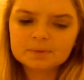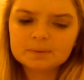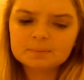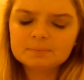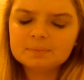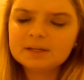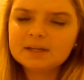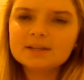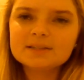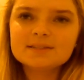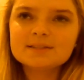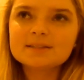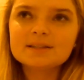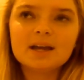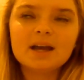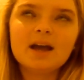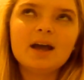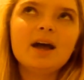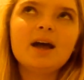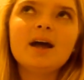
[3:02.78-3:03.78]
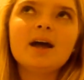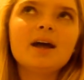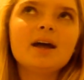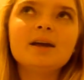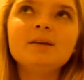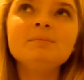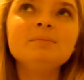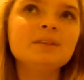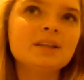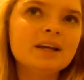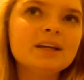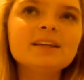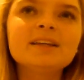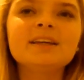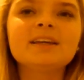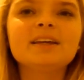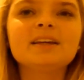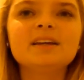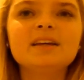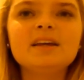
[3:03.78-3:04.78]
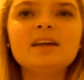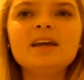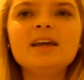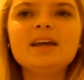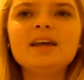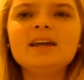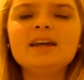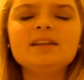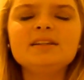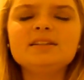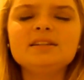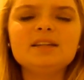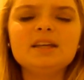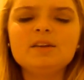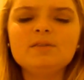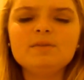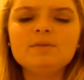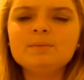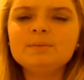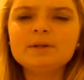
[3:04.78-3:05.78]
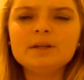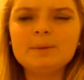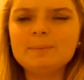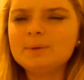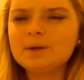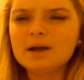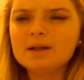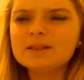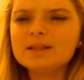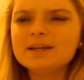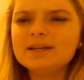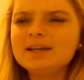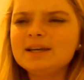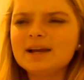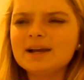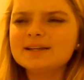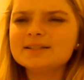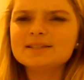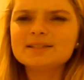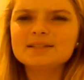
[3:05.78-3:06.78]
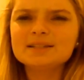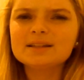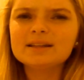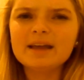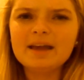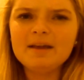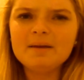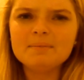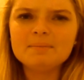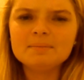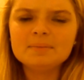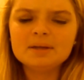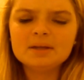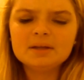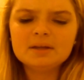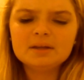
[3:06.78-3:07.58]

Because I'm lucky. And even when I'm not lucky, I still am.